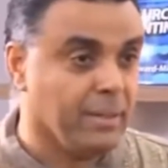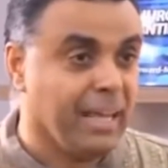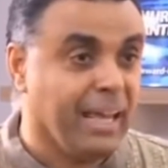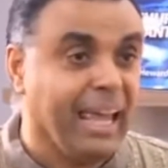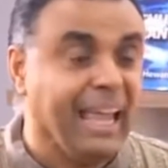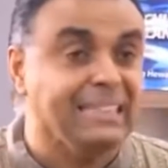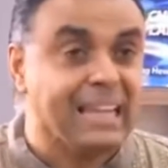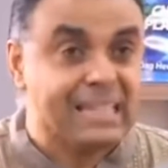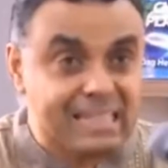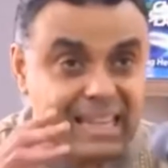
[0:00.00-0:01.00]
Is the
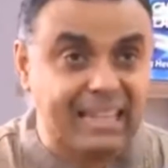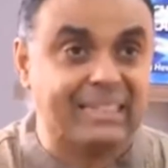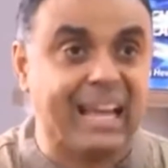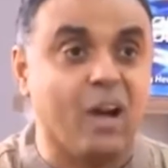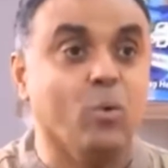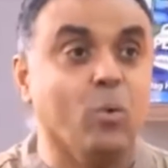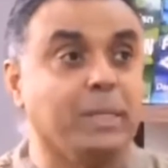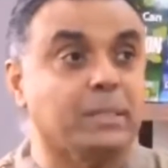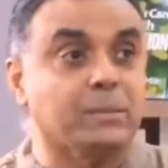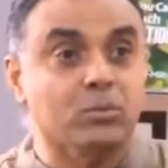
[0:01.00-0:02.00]
center
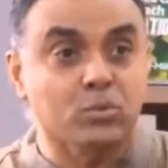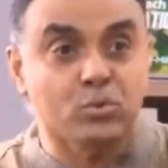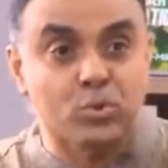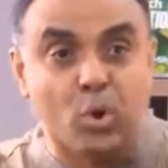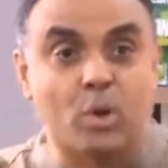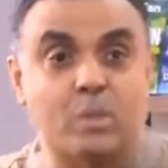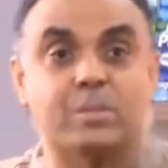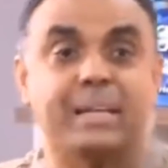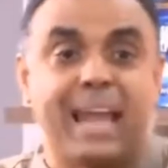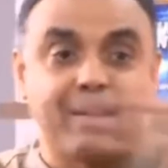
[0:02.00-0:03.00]
which draws
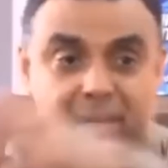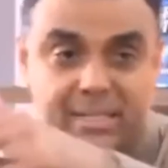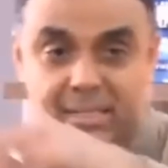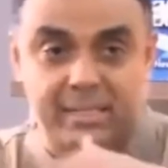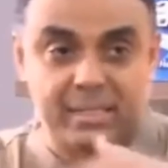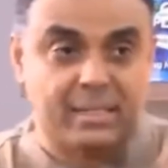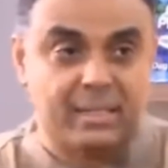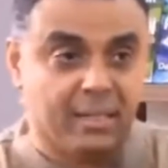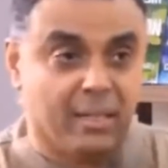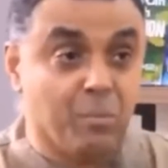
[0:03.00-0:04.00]
lovers,
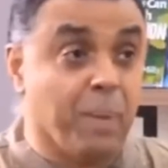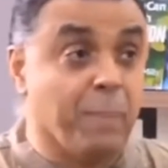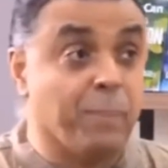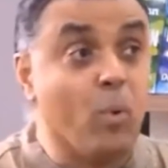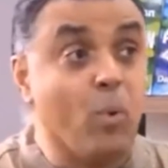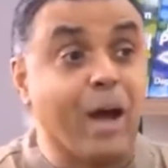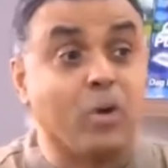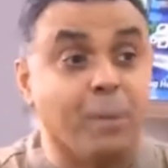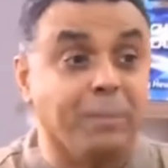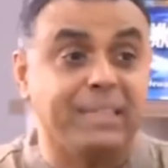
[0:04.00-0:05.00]
people who are
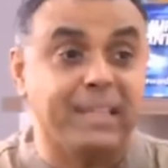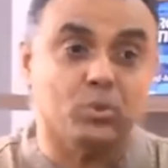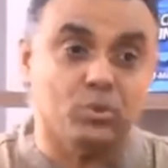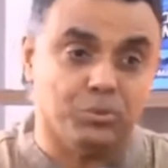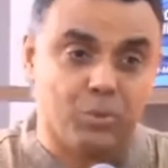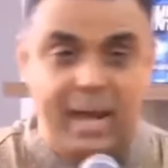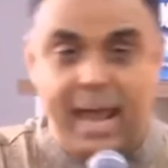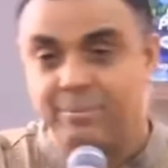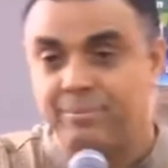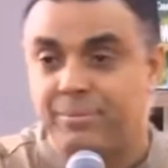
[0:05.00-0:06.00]
committed to you for
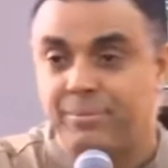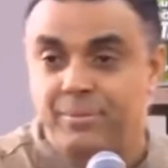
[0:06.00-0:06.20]
life,